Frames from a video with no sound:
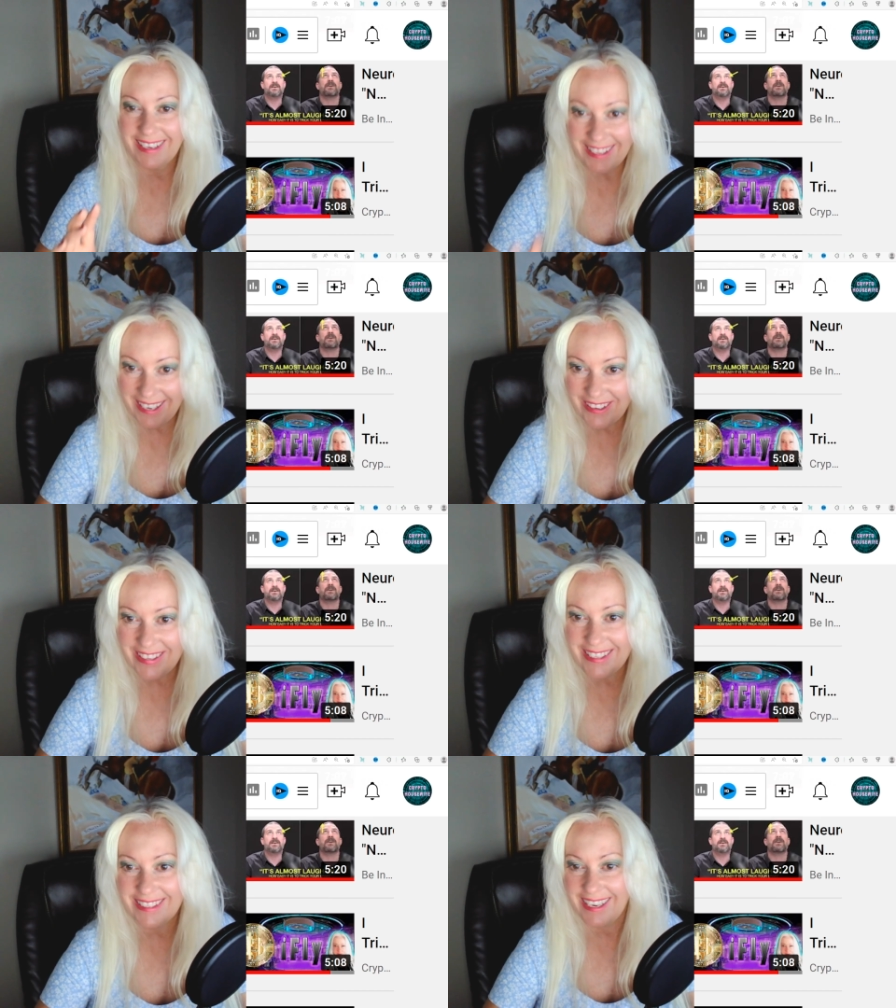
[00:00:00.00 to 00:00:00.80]

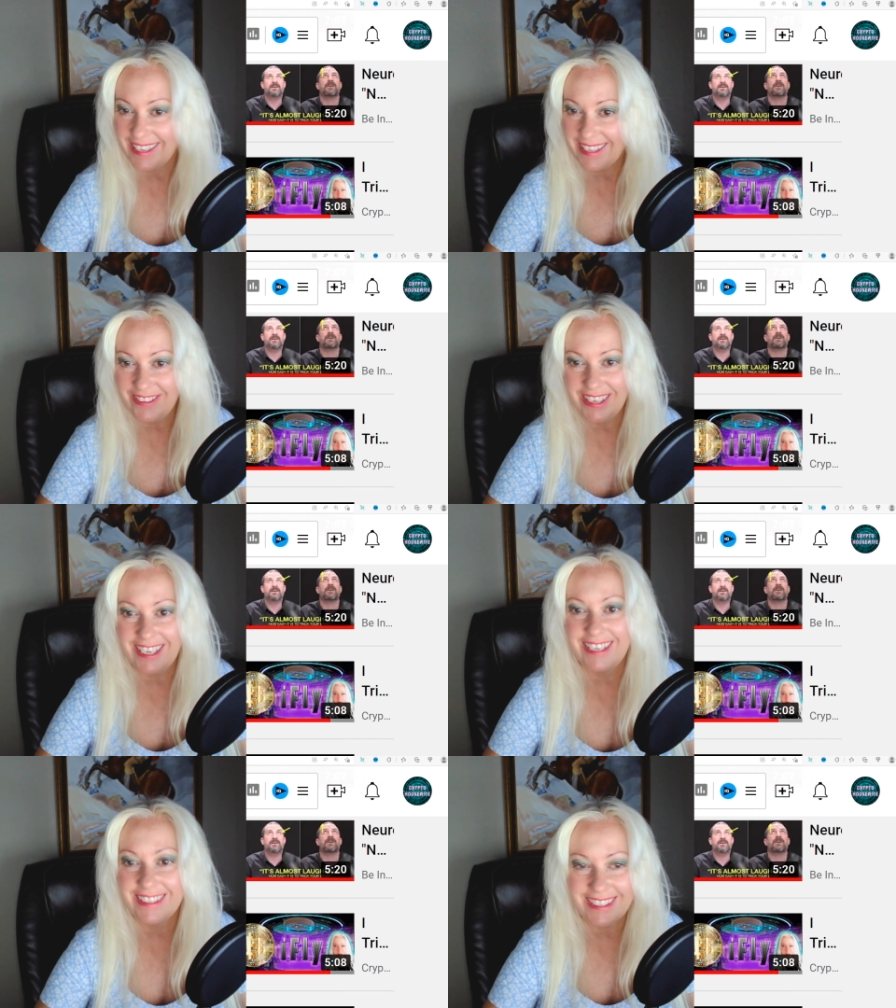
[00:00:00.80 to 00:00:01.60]
Hilarious. I love
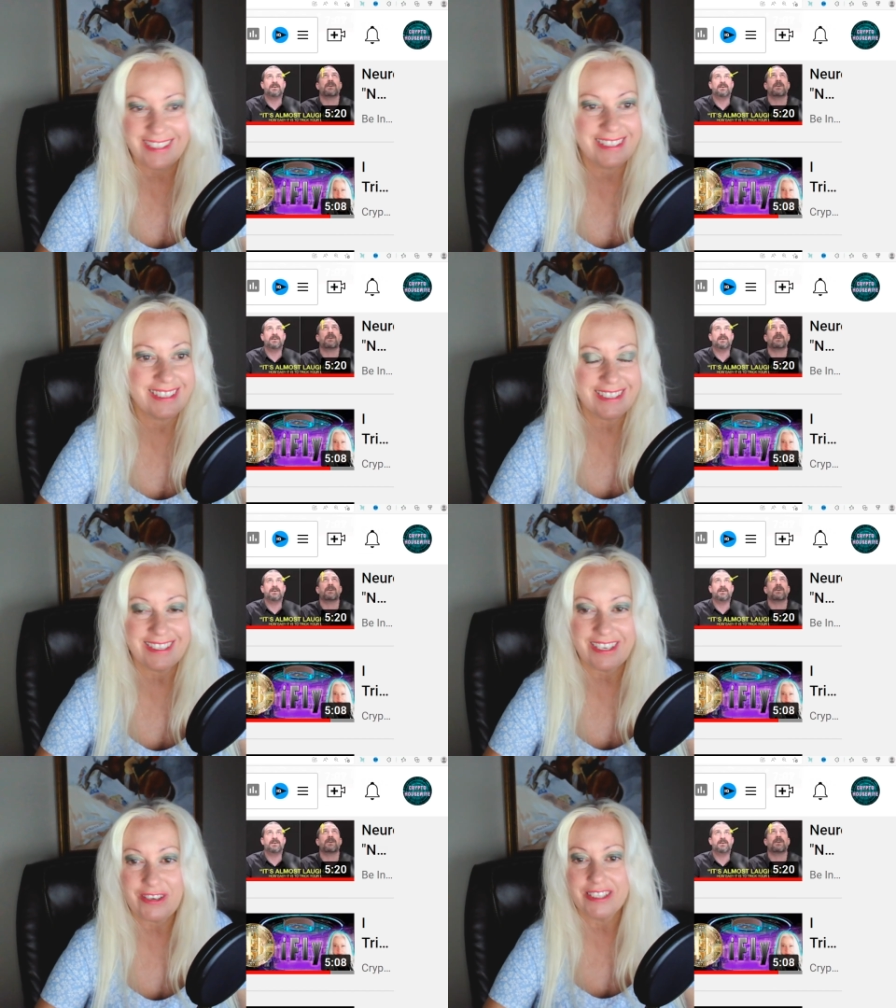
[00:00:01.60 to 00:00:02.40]
it. He's just
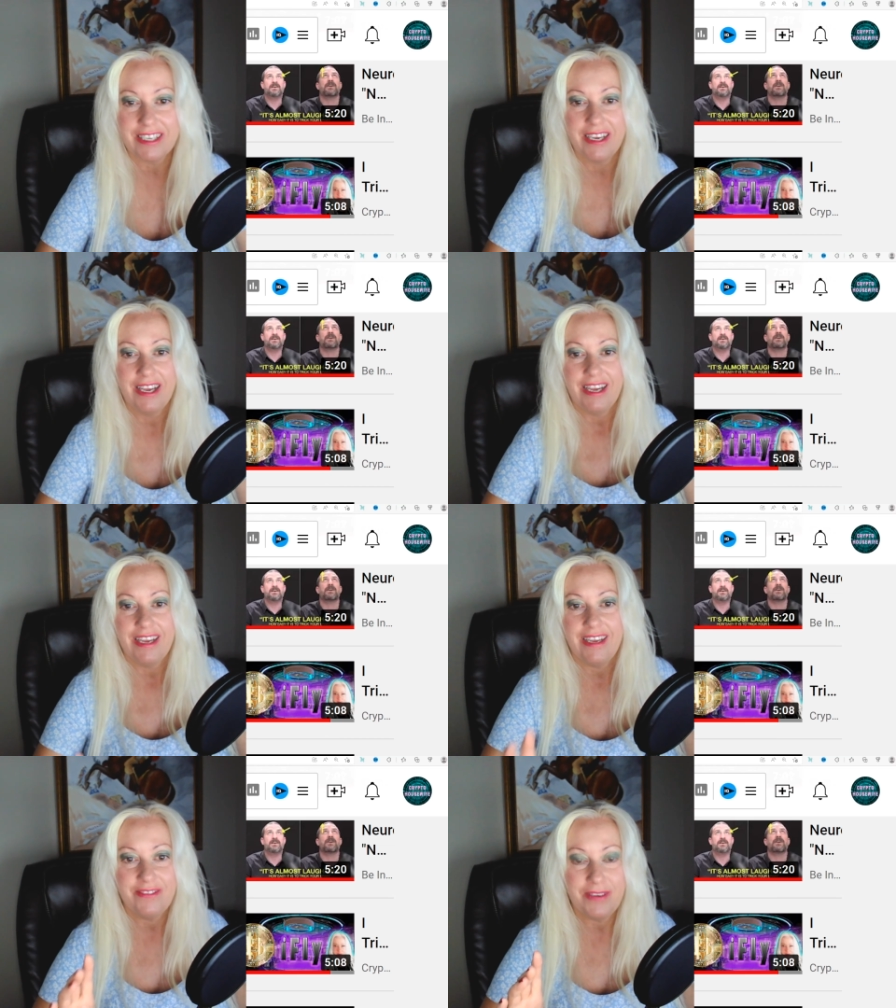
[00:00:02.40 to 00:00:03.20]
hilarious.
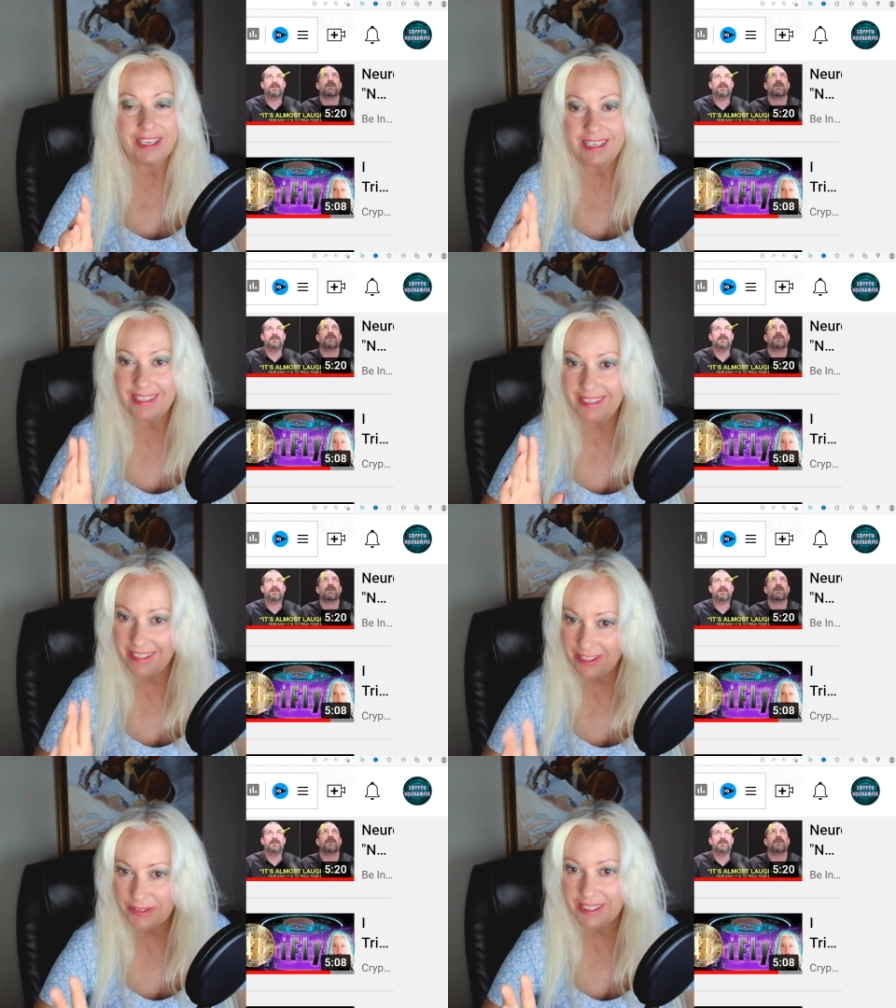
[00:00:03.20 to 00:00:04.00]
But he
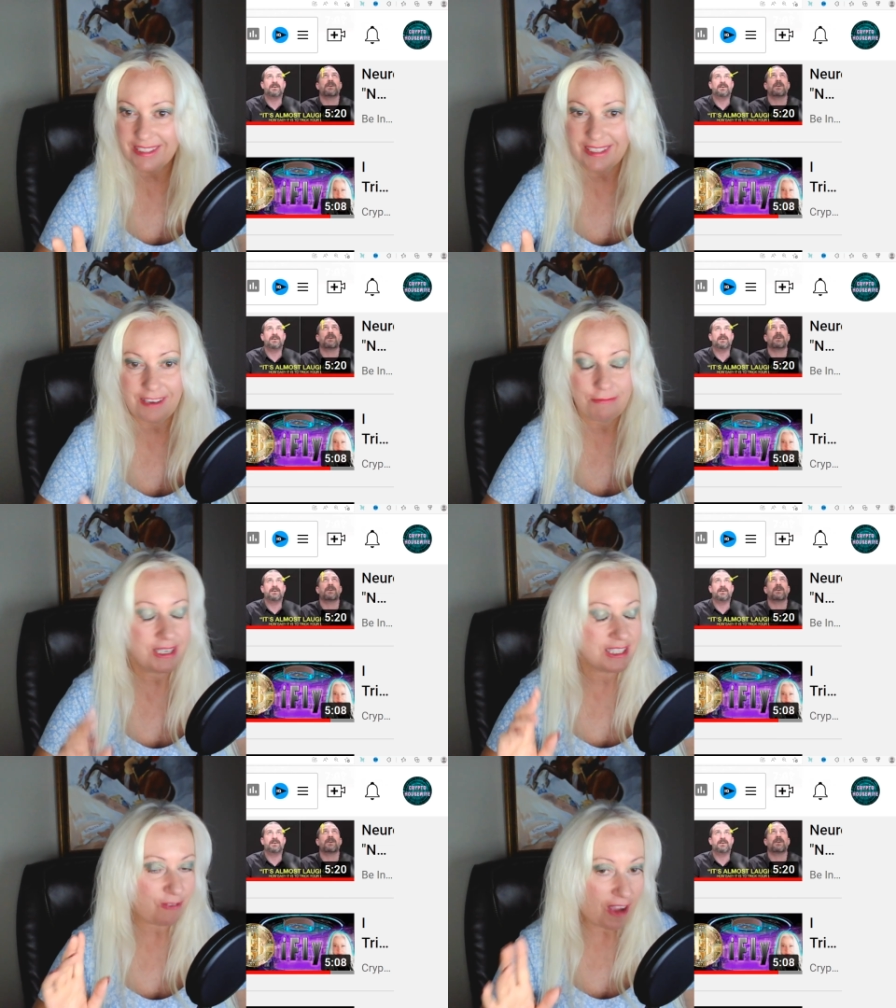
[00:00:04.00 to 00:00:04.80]
knows his stuff,
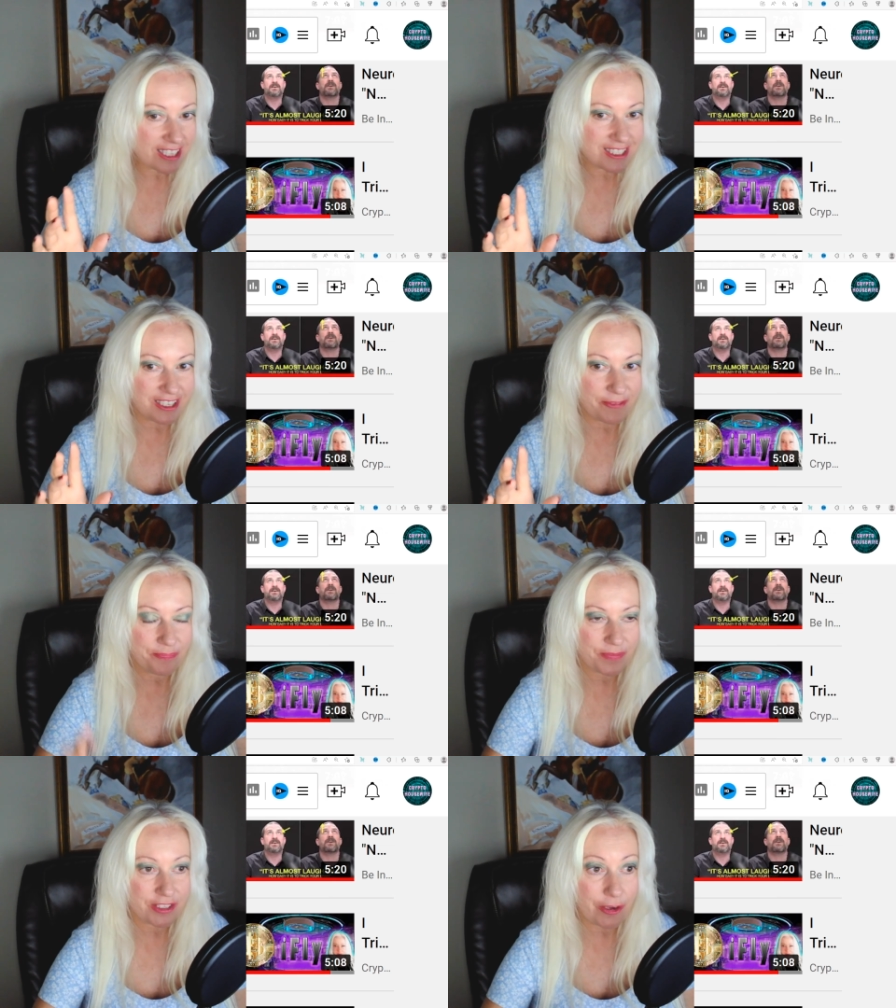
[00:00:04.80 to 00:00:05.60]
but it's
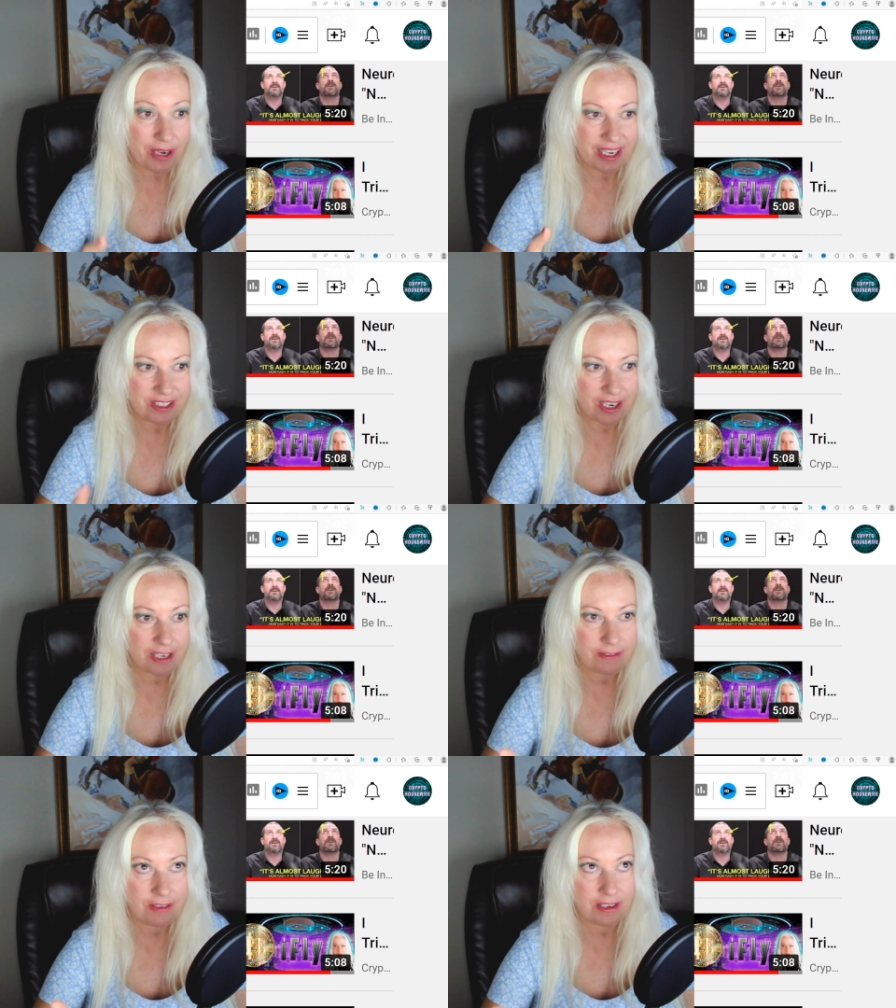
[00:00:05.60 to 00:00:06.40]
fasting. So I
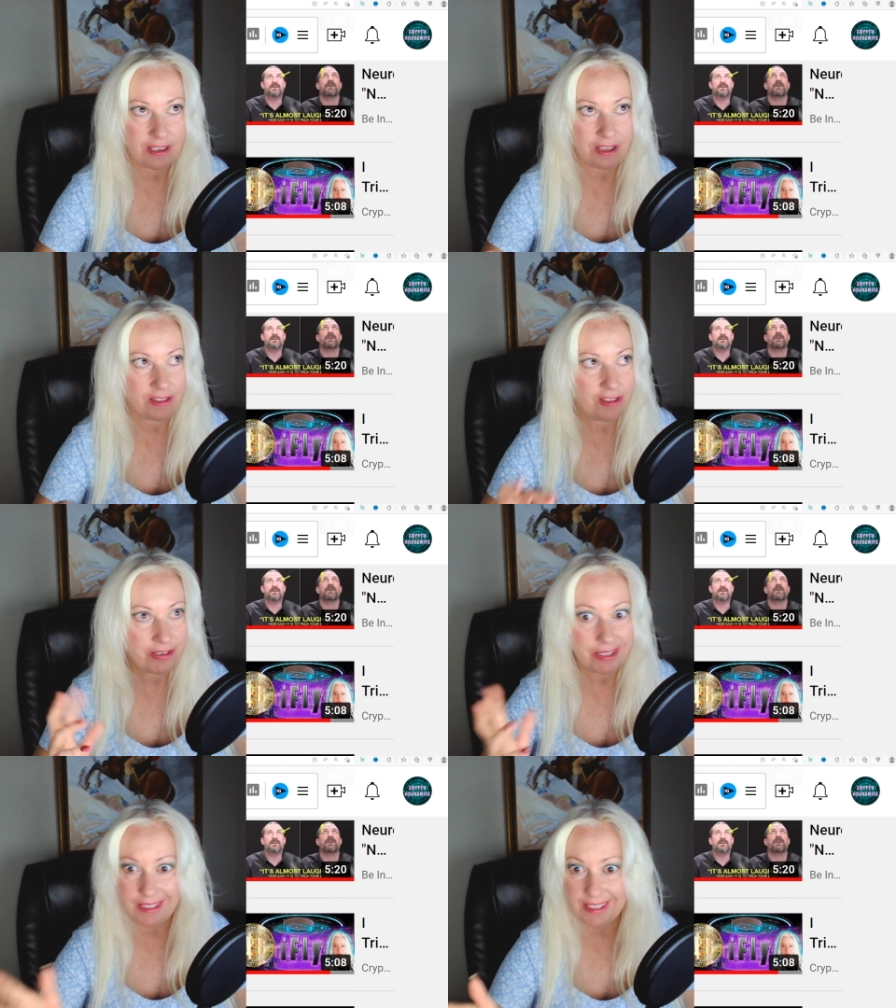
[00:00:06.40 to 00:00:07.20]
tried a
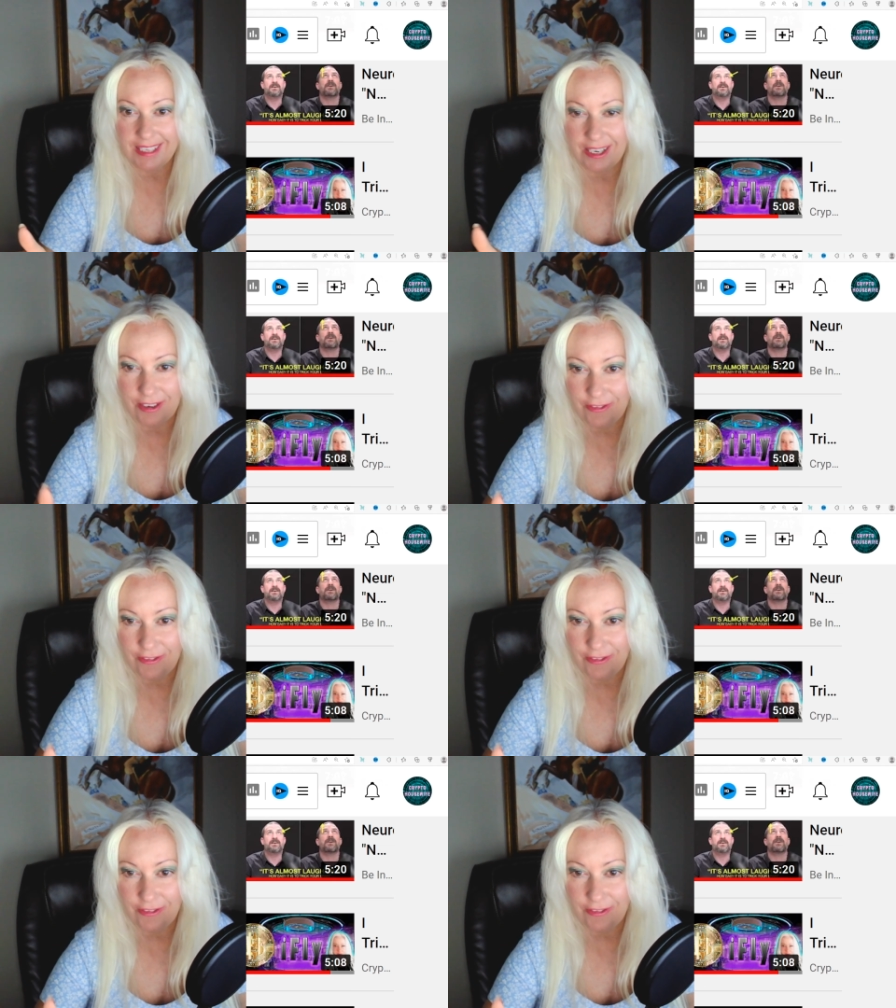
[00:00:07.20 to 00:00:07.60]
36-hour